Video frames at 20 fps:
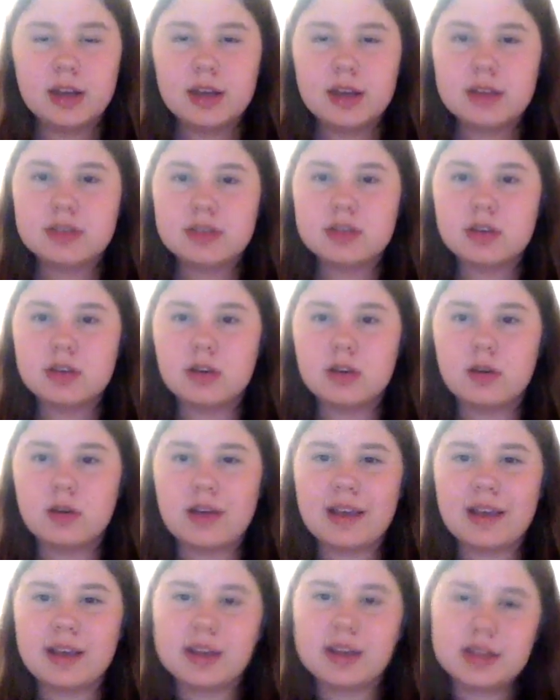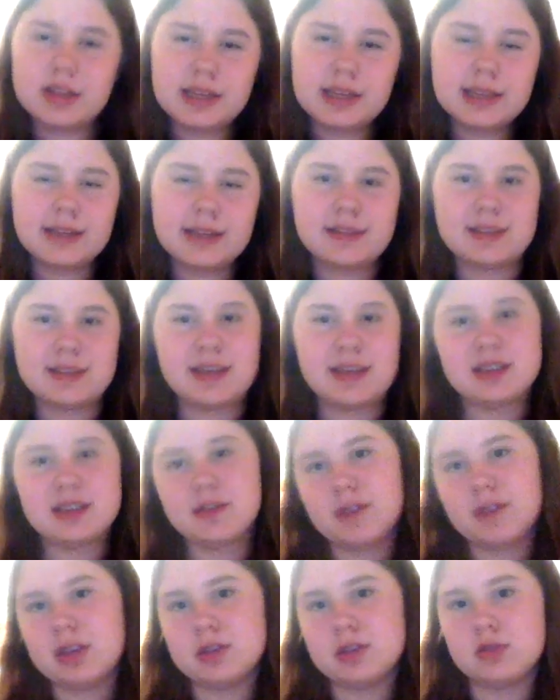So I kind of think there's less of
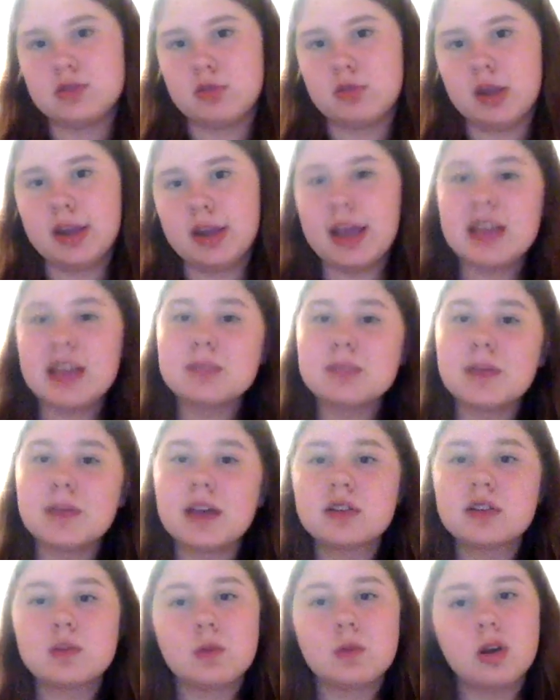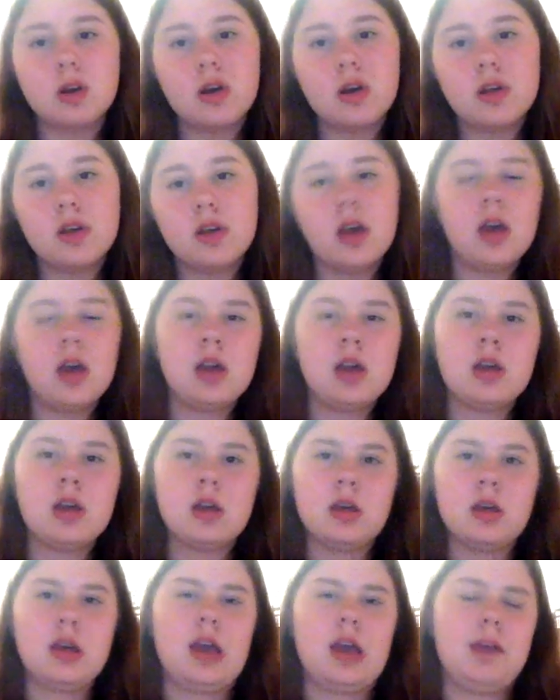a historic aspect to World.
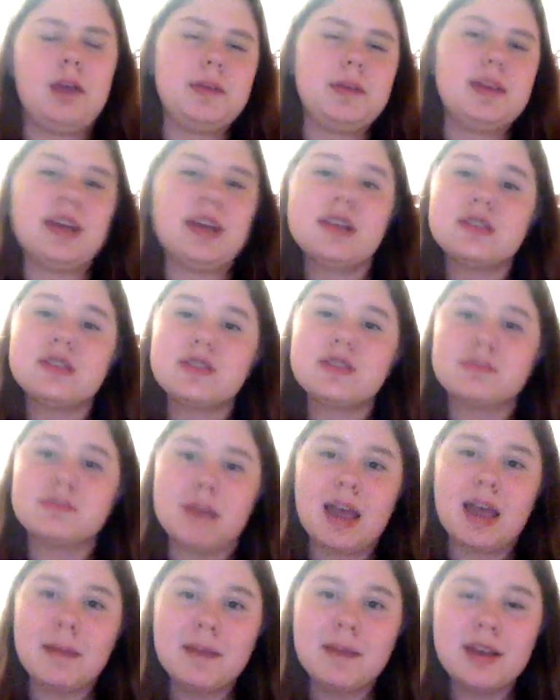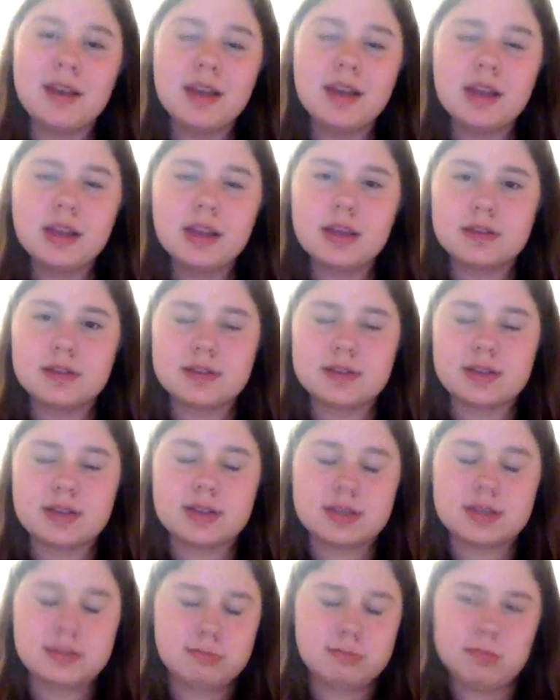I mean, that's just my opinion. There's
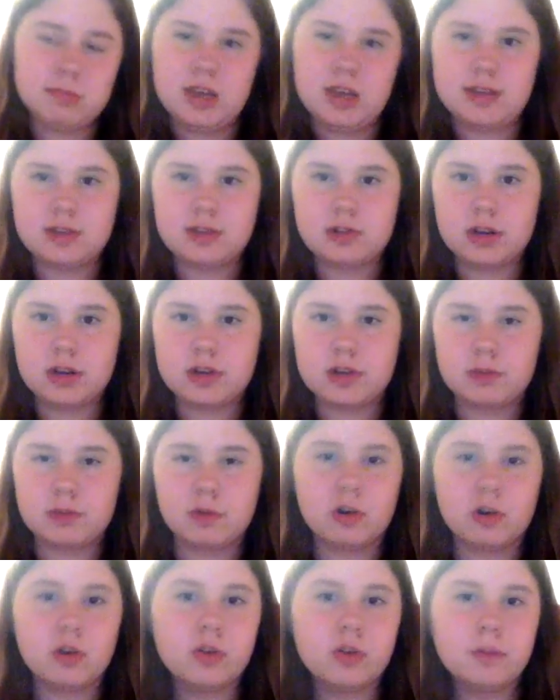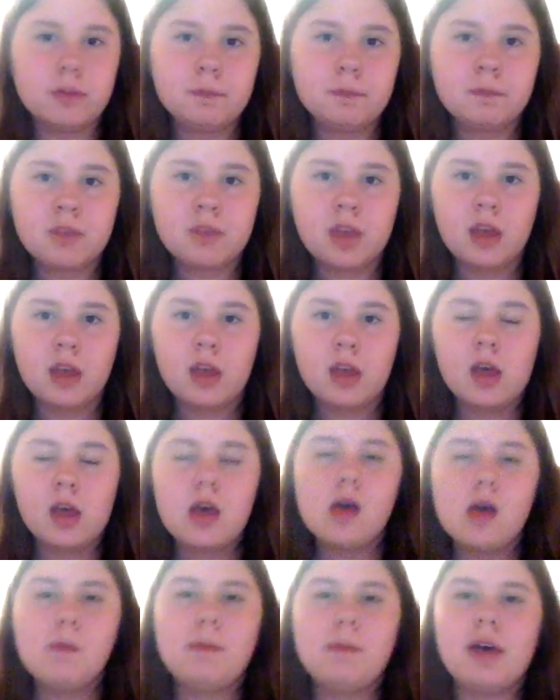less history to World.
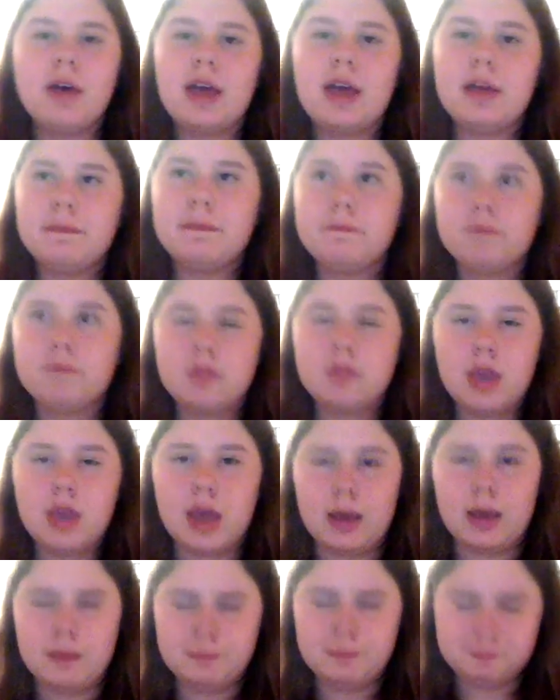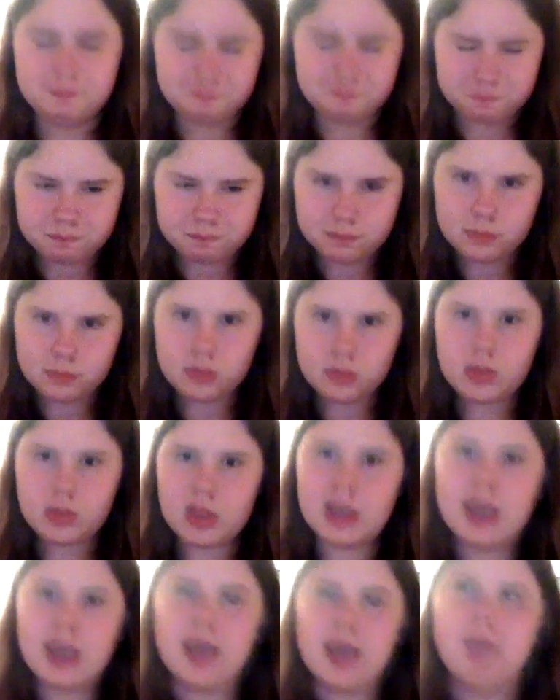But, yeah.
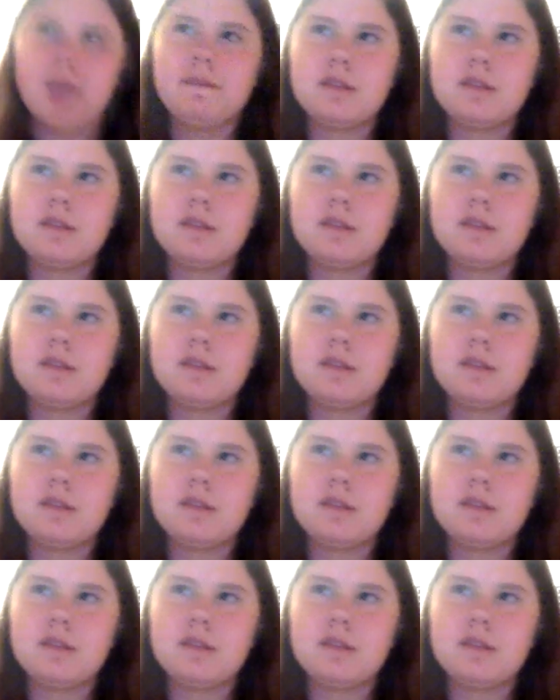Okay.